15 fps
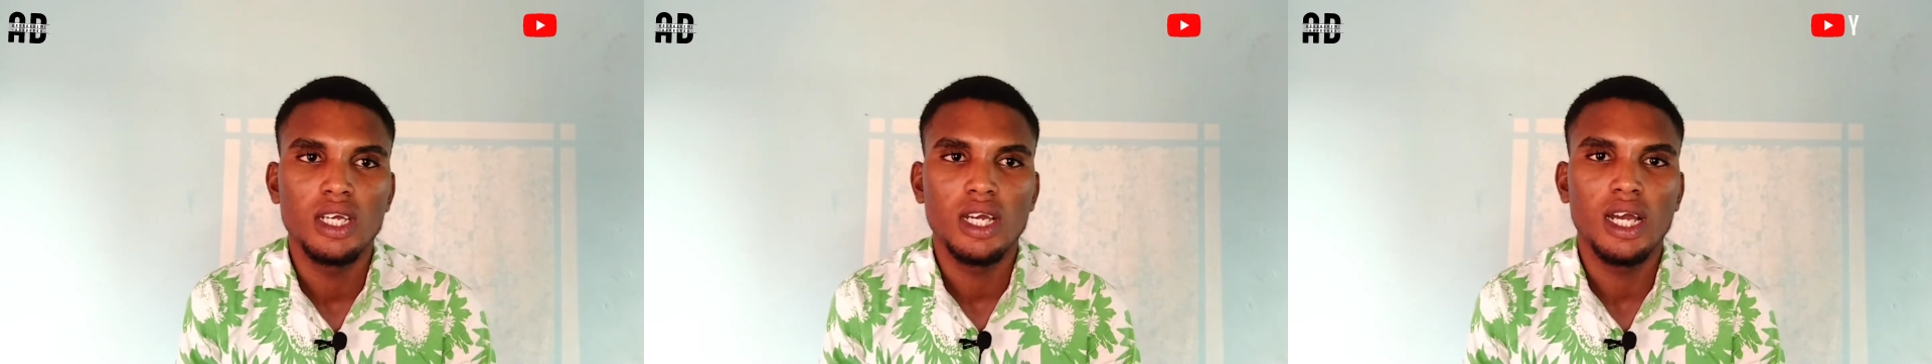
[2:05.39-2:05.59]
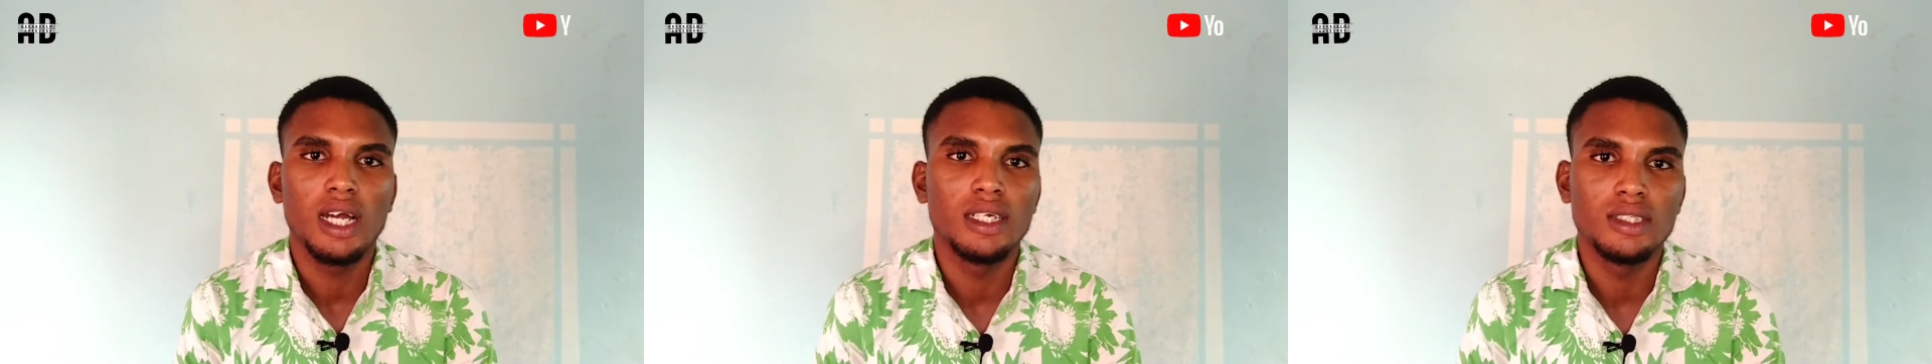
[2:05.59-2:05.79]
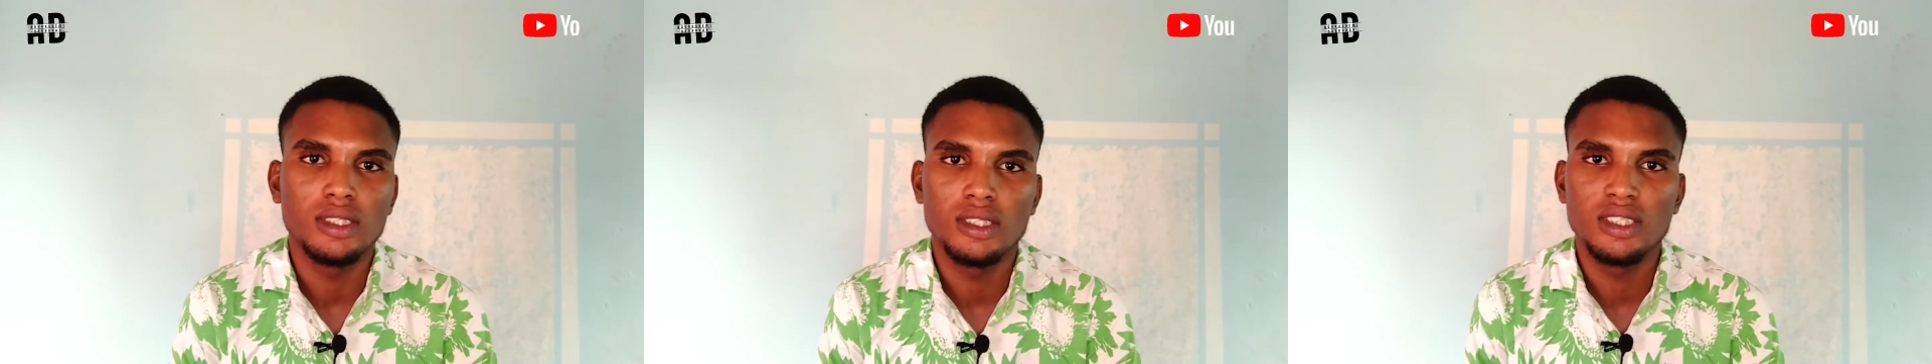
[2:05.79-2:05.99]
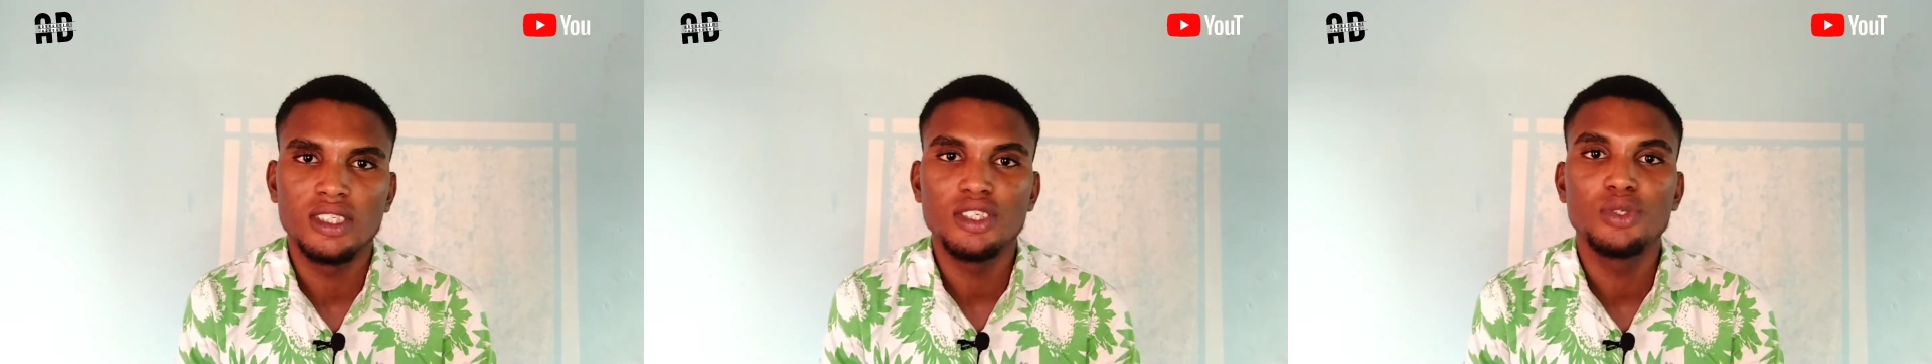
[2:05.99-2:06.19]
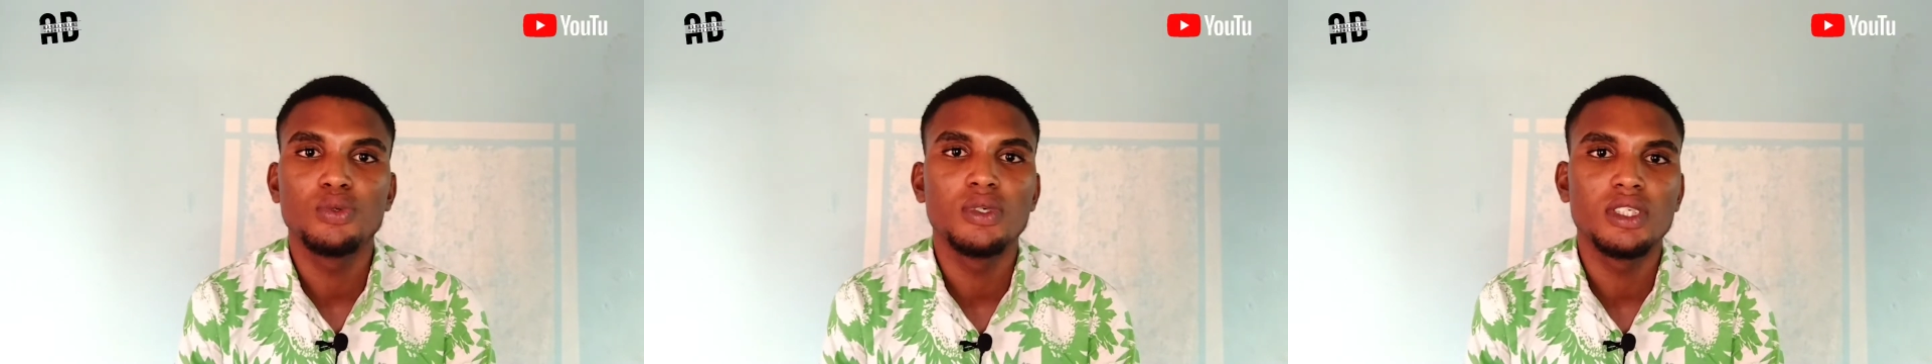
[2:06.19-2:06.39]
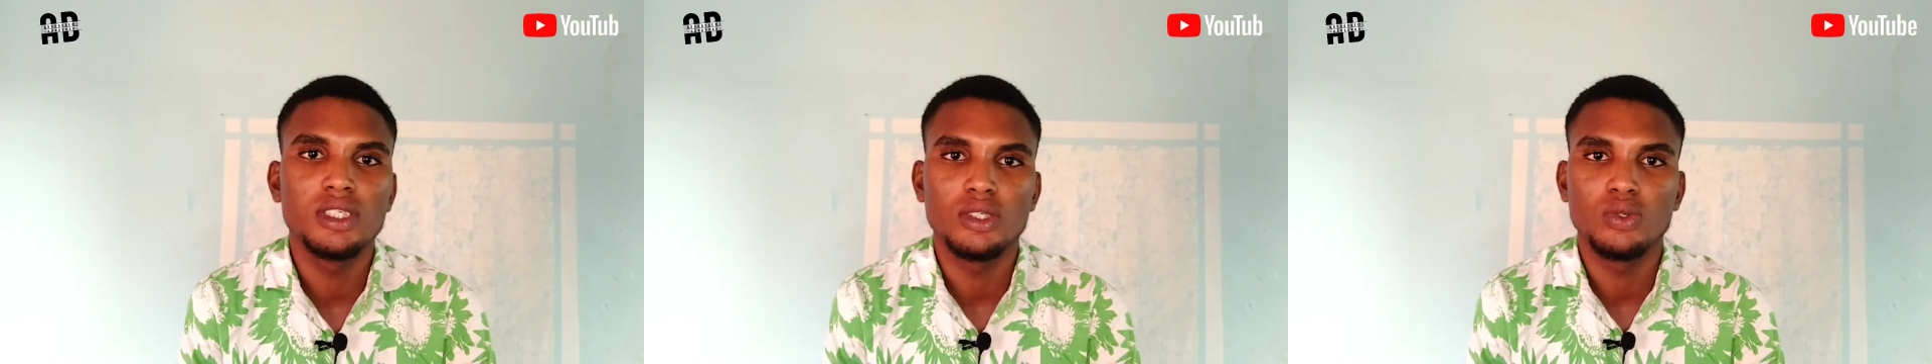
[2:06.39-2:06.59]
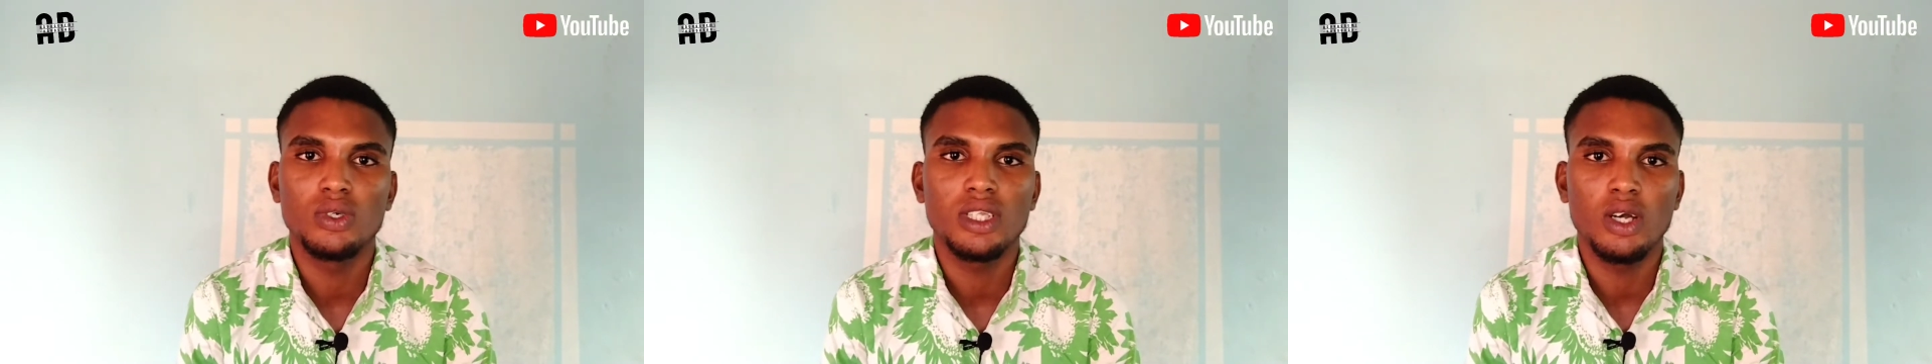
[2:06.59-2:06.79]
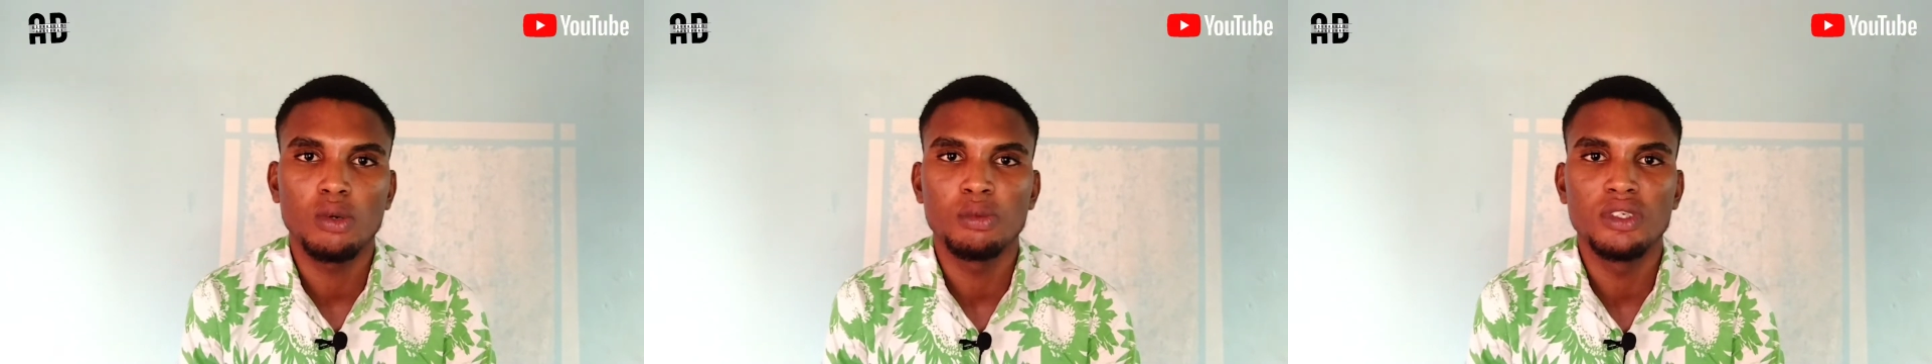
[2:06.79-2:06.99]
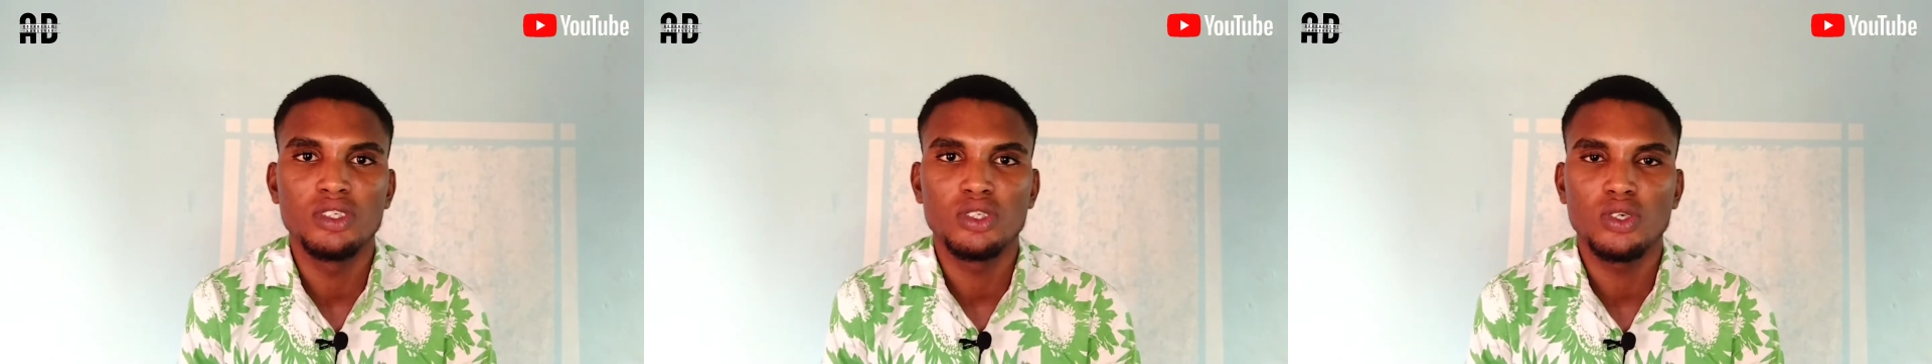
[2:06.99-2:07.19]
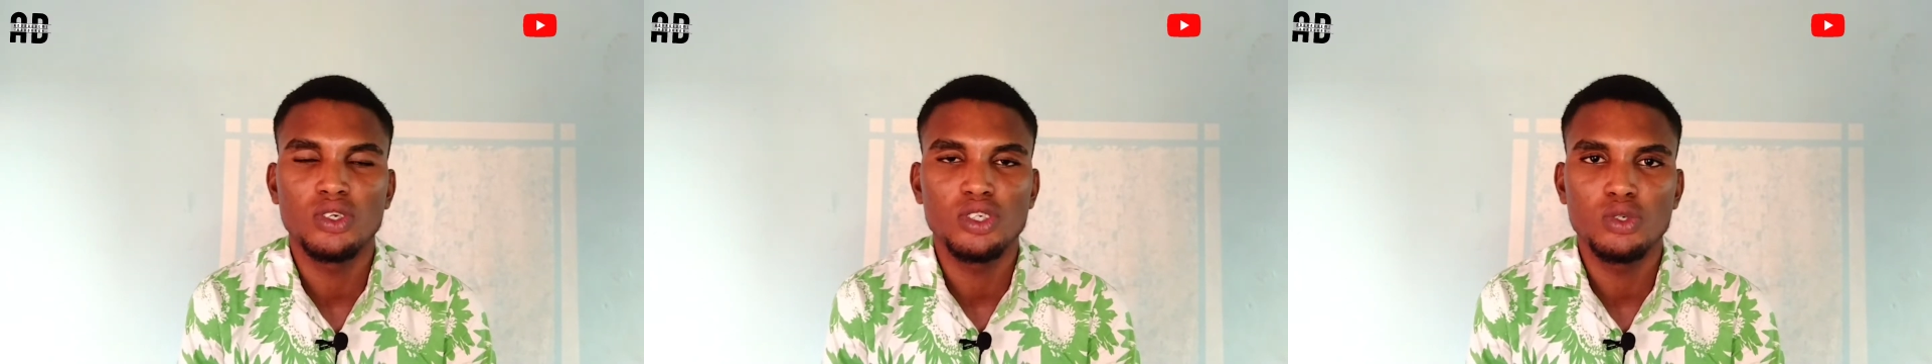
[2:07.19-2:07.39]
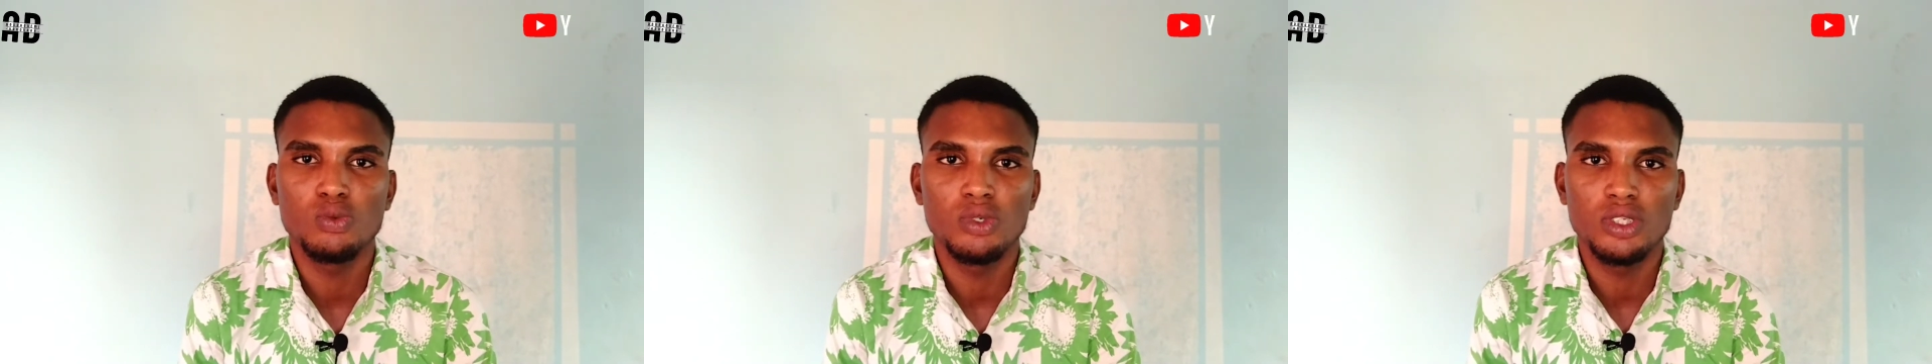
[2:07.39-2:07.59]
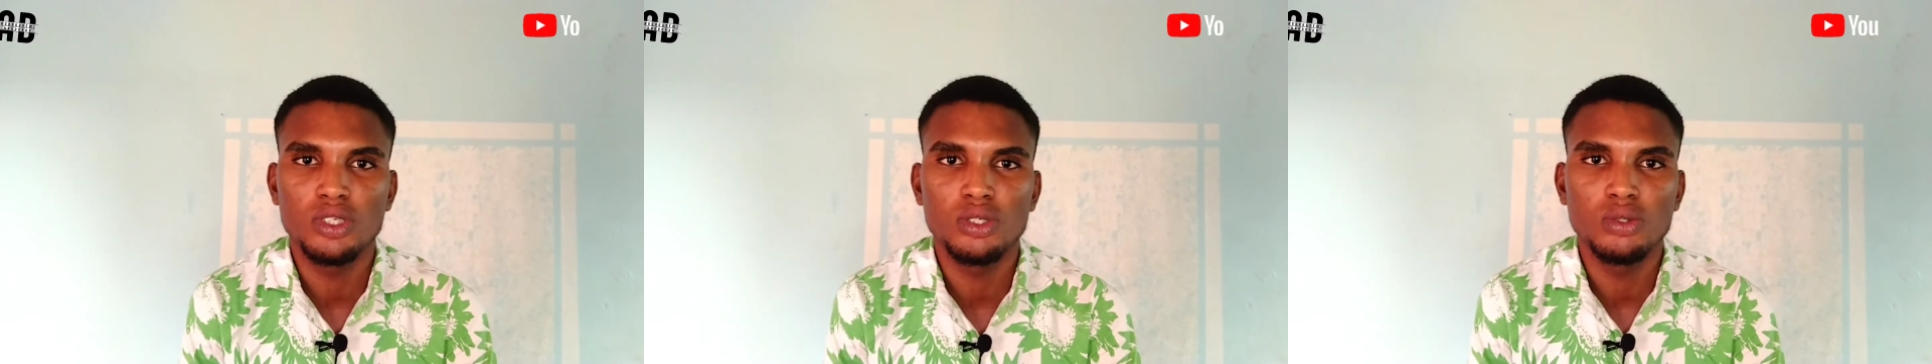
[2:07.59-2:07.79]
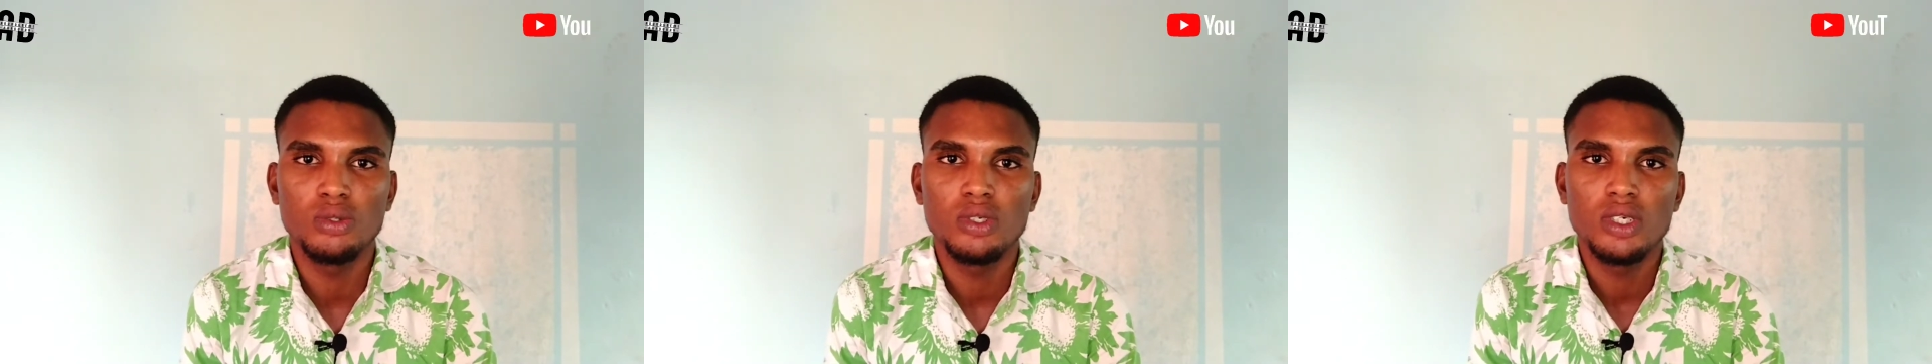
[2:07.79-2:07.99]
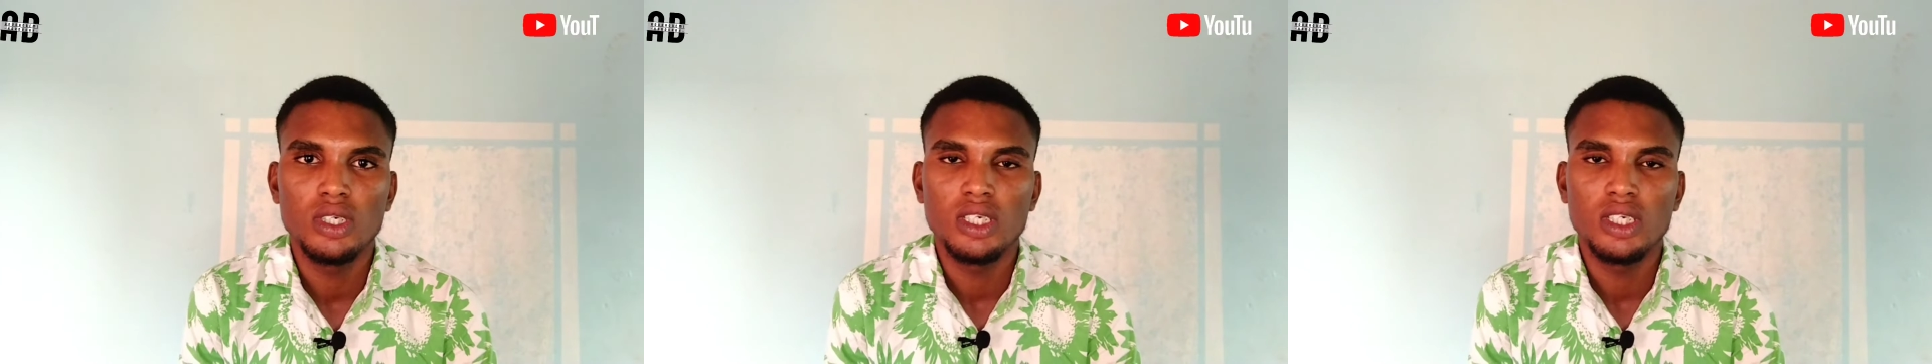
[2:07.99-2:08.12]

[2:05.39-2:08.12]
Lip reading: and this ways is what I'll be discussing with you